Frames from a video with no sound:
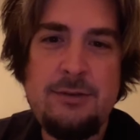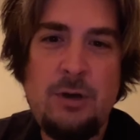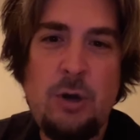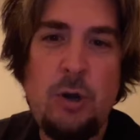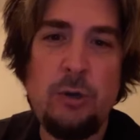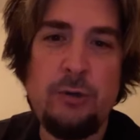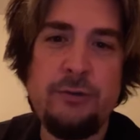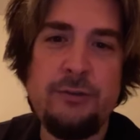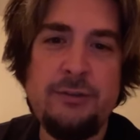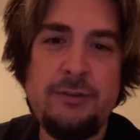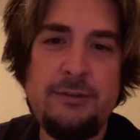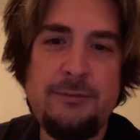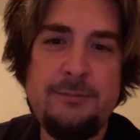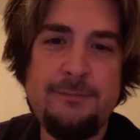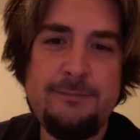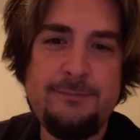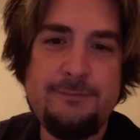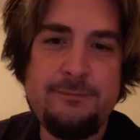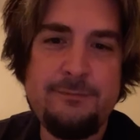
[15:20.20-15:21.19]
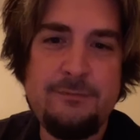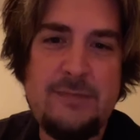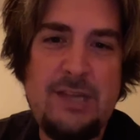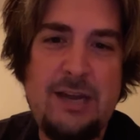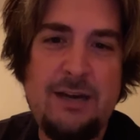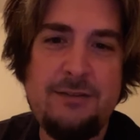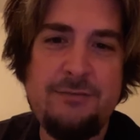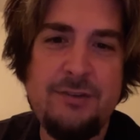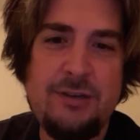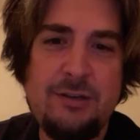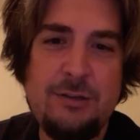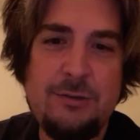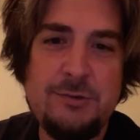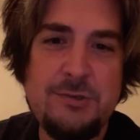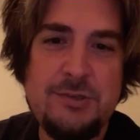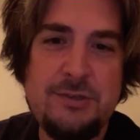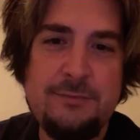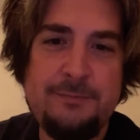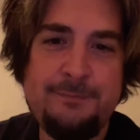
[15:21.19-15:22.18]
Hardly. Not even
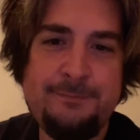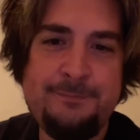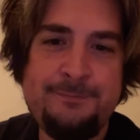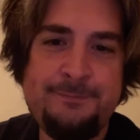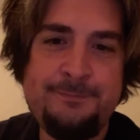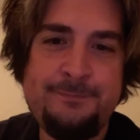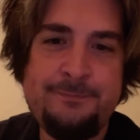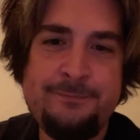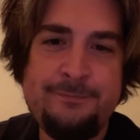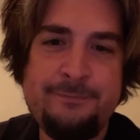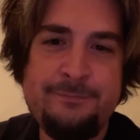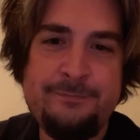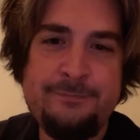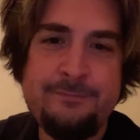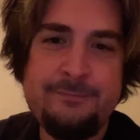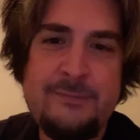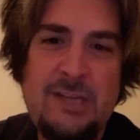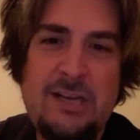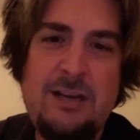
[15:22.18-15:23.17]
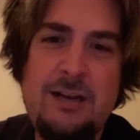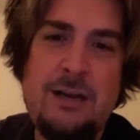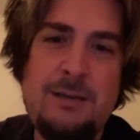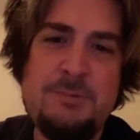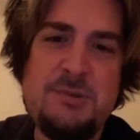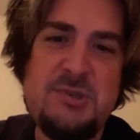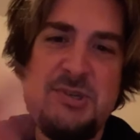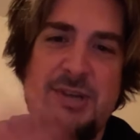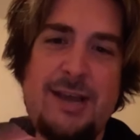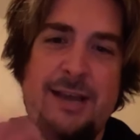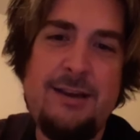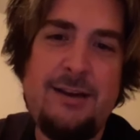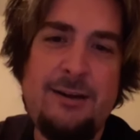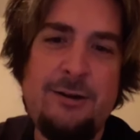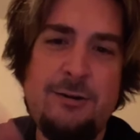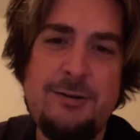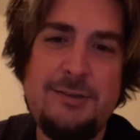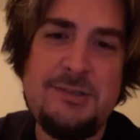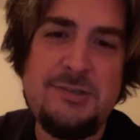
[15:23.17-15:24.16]
close. Oh, I'm sad
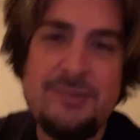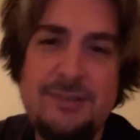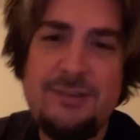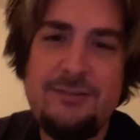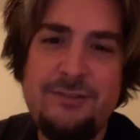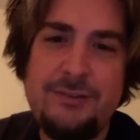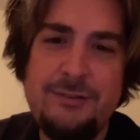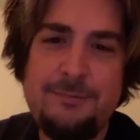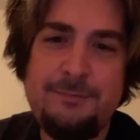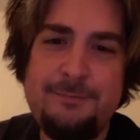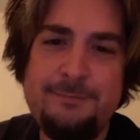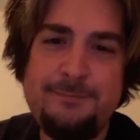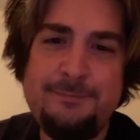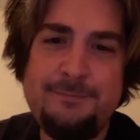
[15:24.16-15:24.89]
Aaron's leaving.